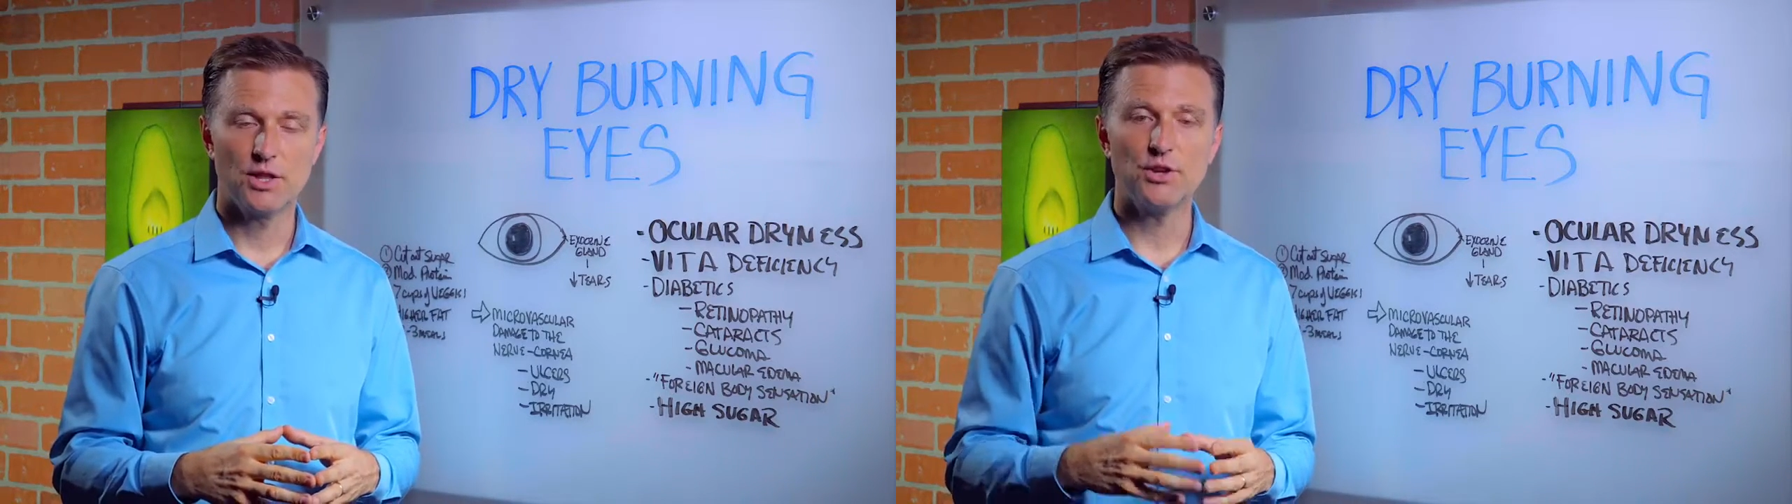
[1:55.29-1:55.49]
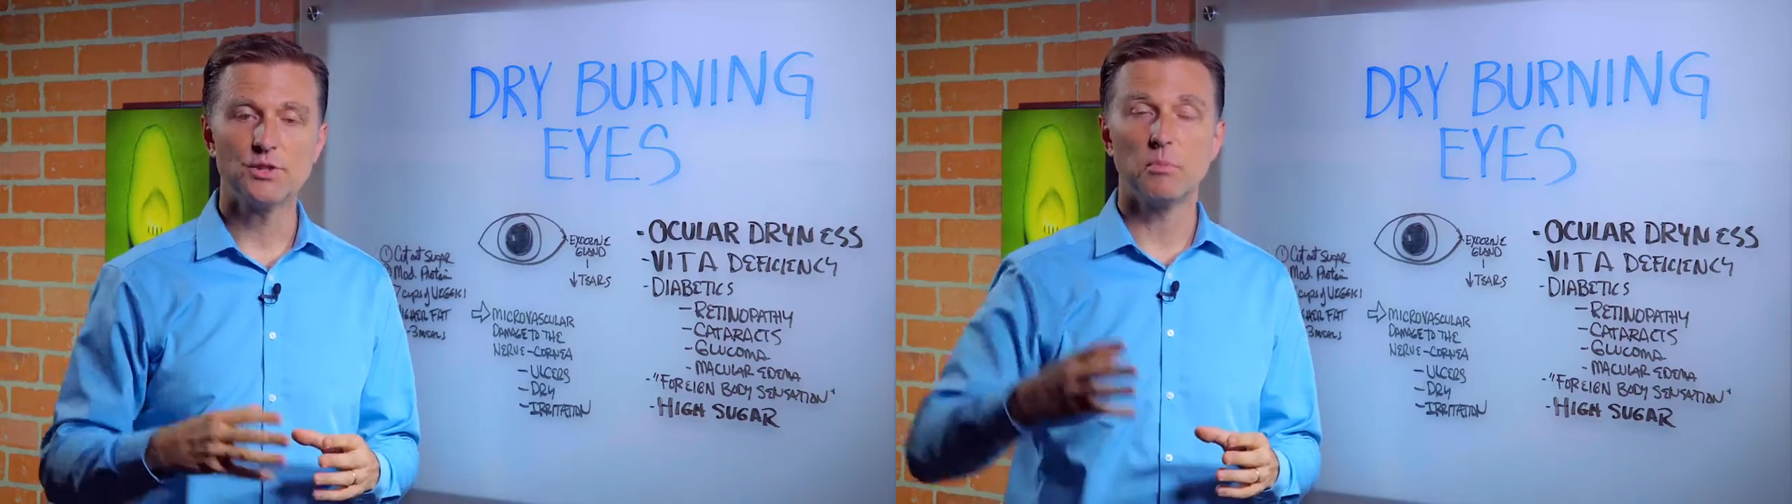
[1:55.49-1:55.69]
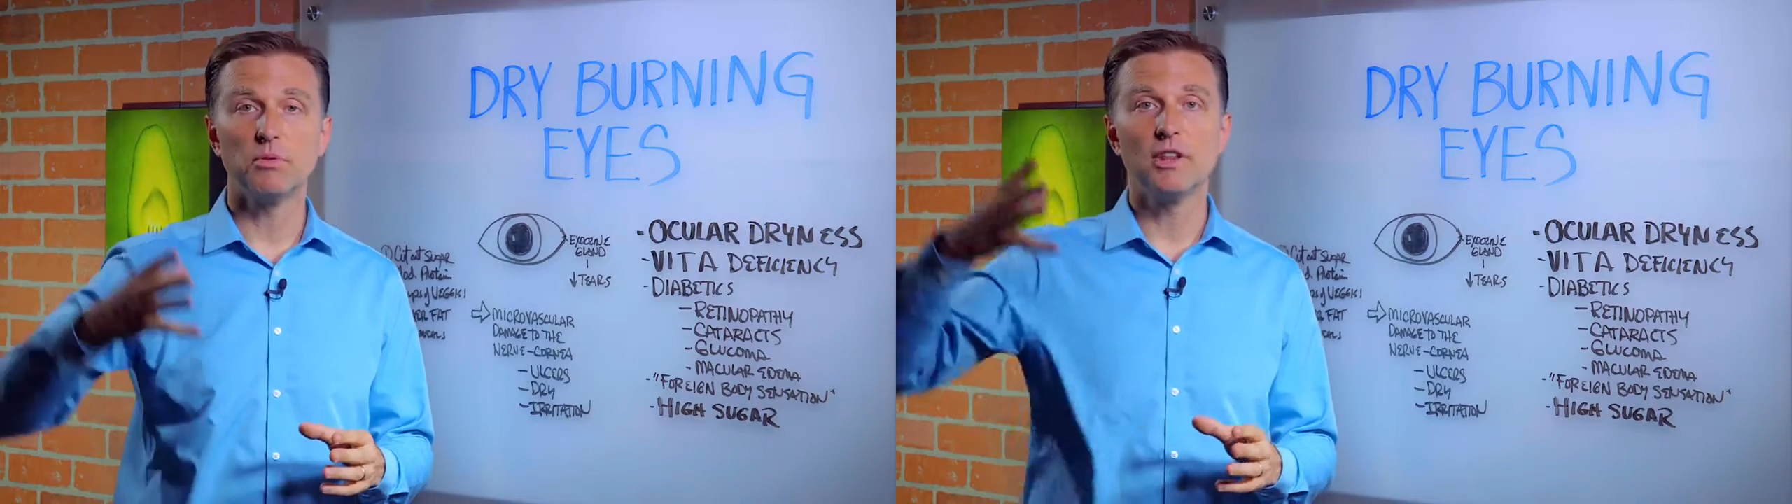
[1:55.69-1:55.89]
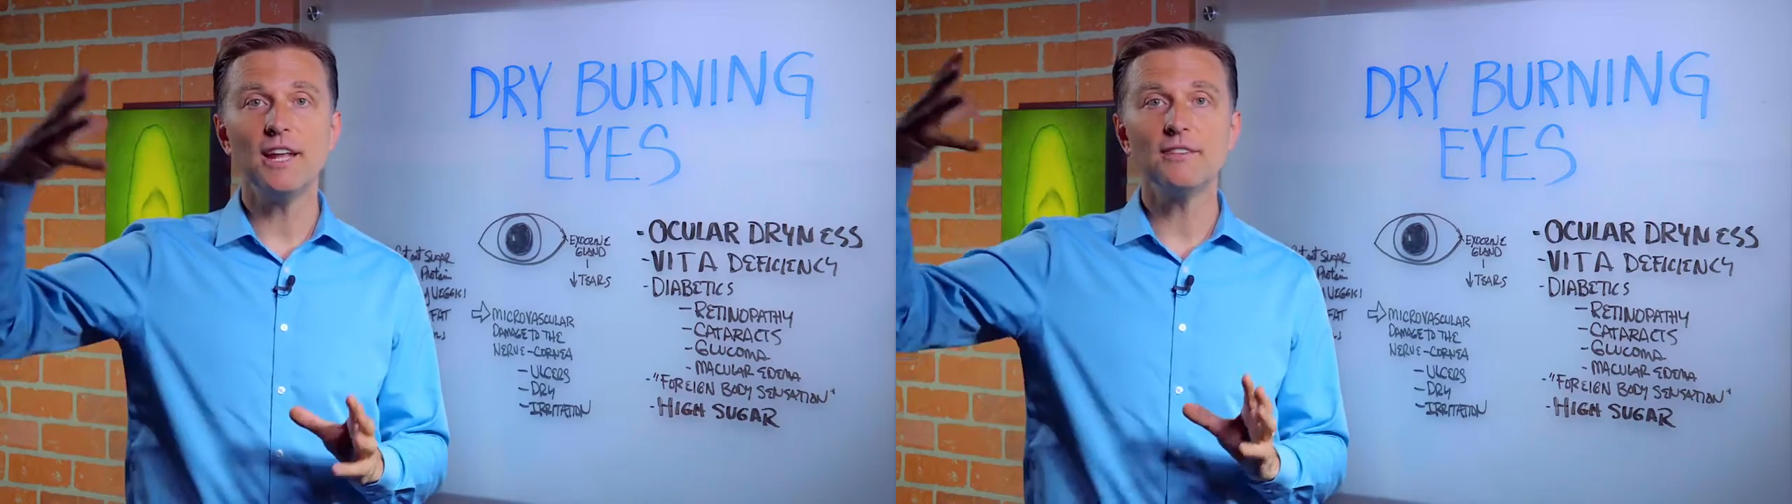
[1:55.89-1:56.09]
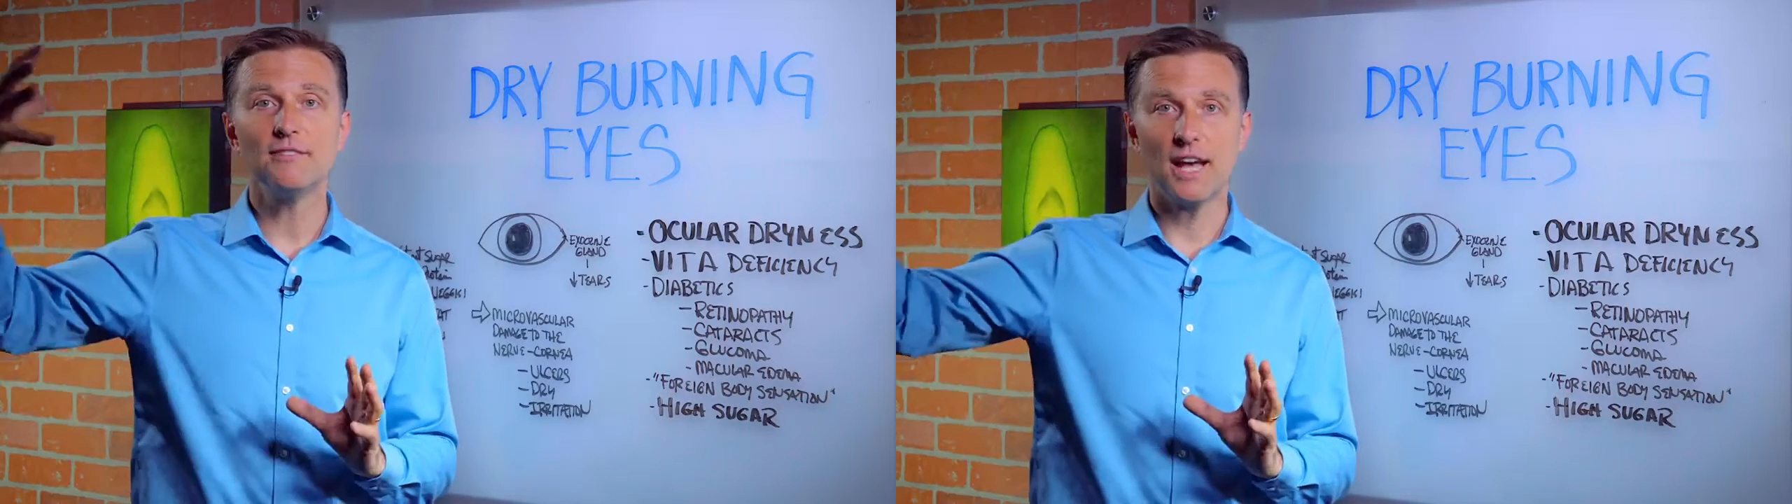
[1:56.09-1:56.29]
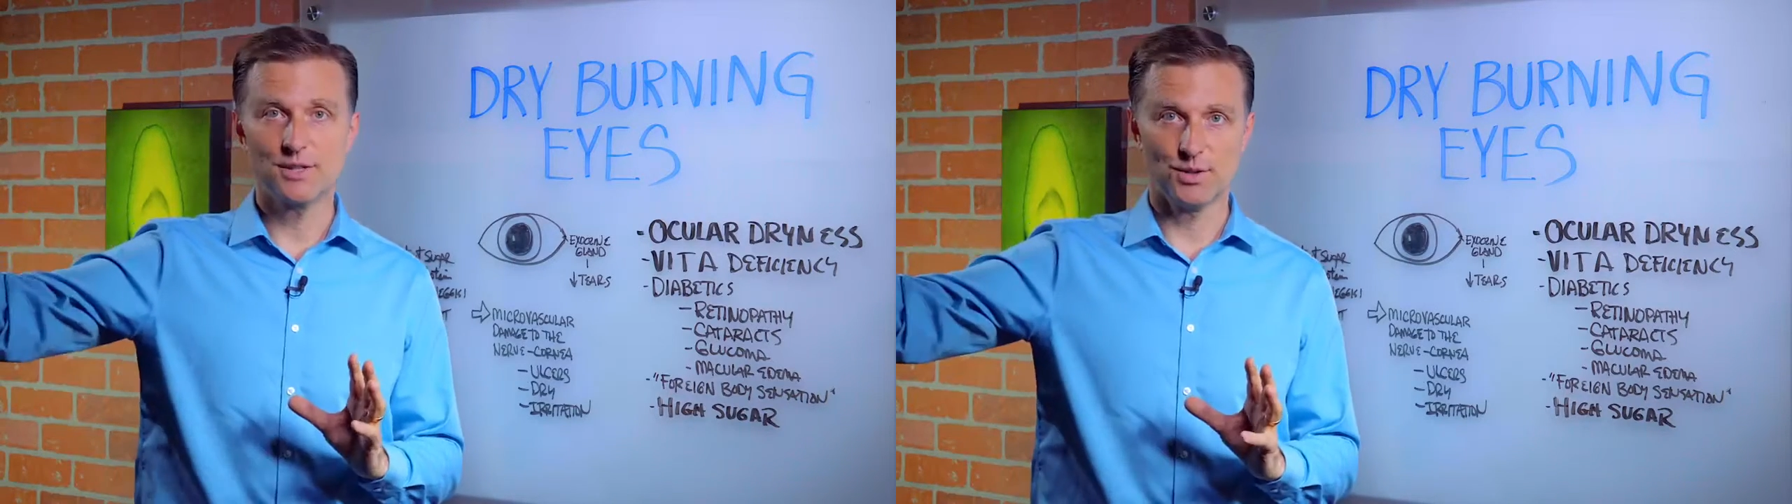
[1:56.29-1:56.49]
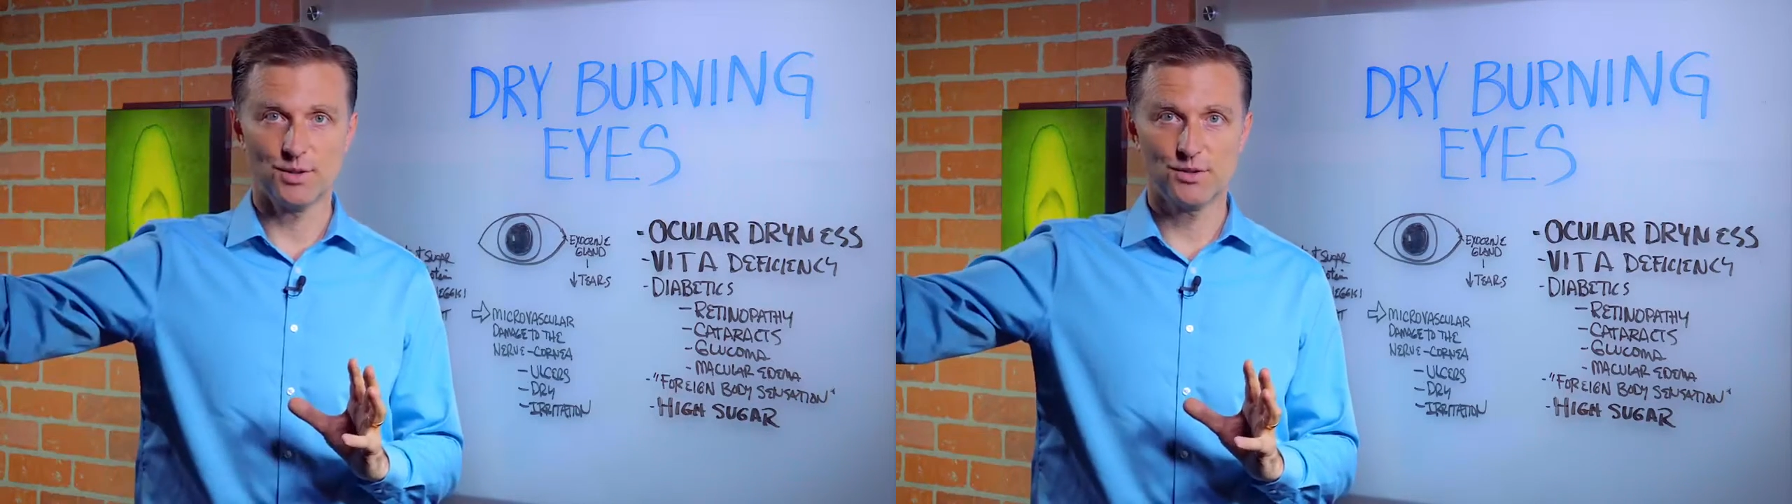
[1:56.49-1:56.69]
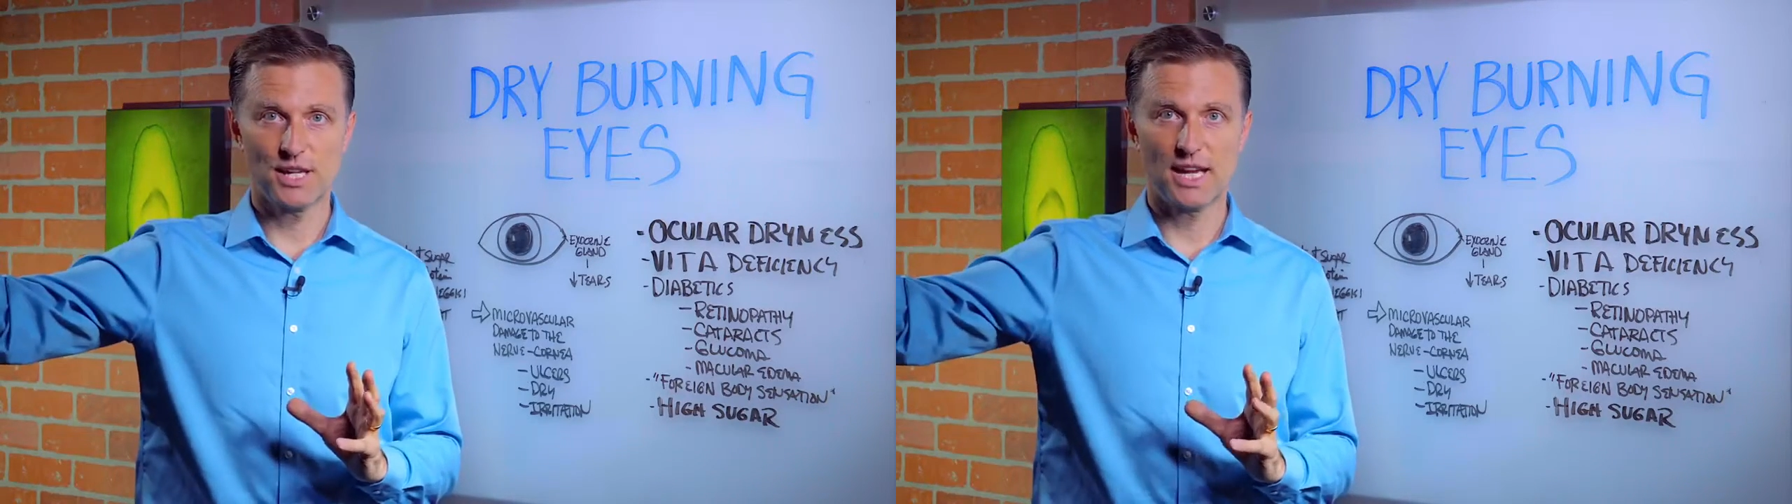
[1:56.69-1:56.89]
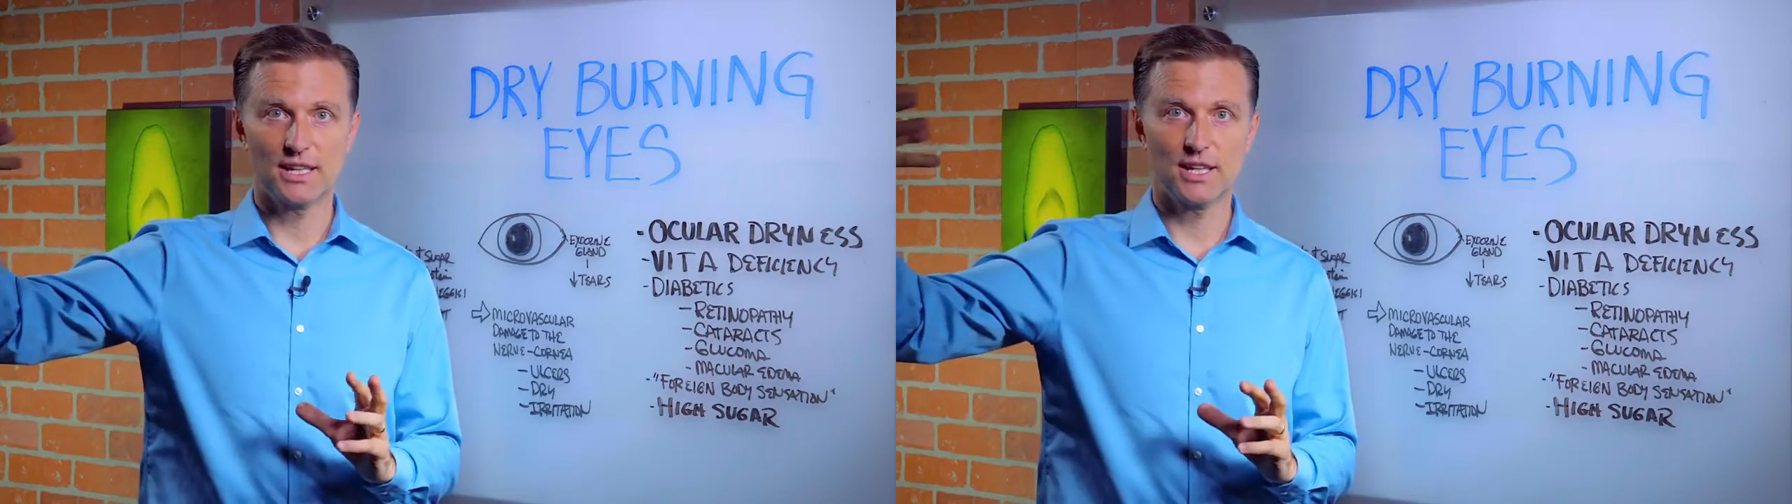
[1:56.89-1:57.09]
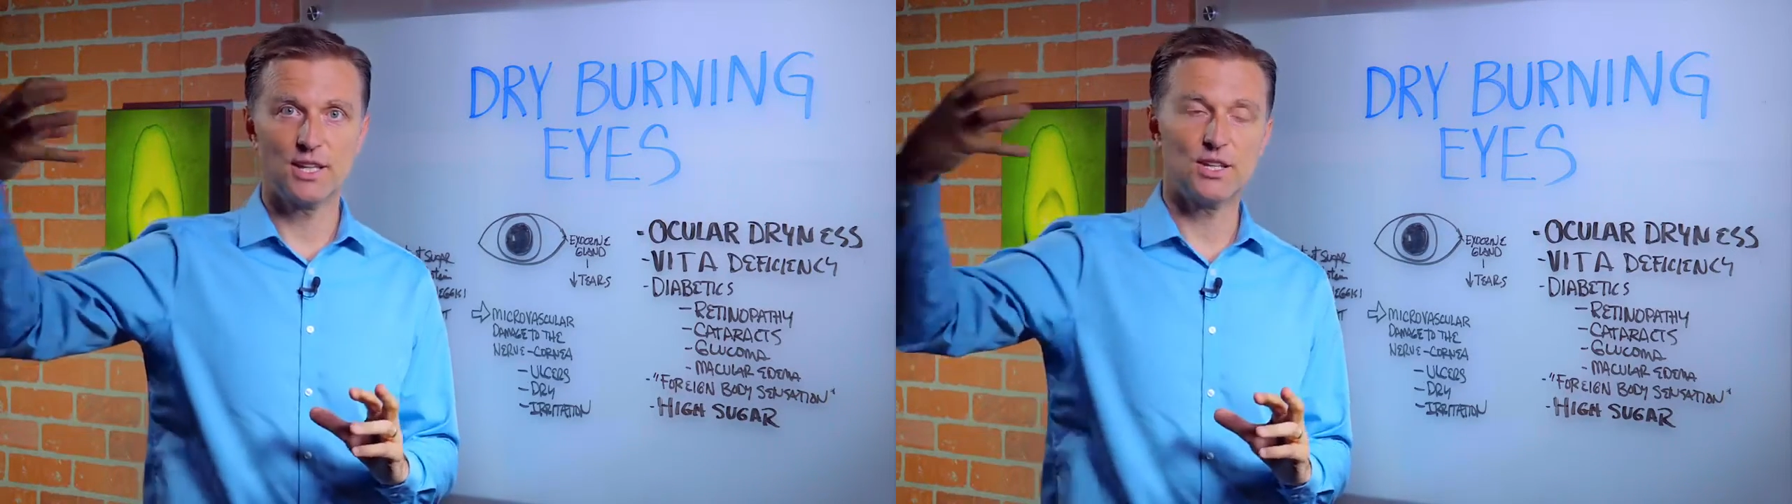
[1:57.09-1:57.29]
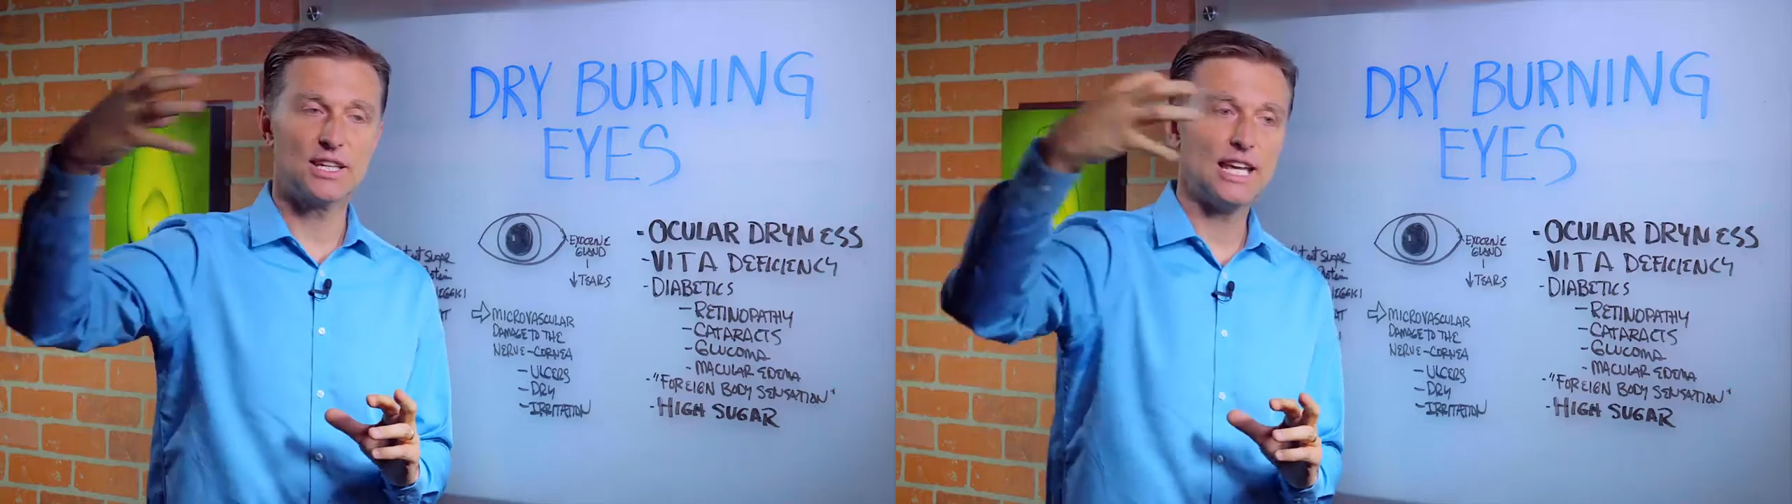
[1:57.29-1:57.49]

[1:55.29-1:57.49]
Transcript: There's blood vessels that can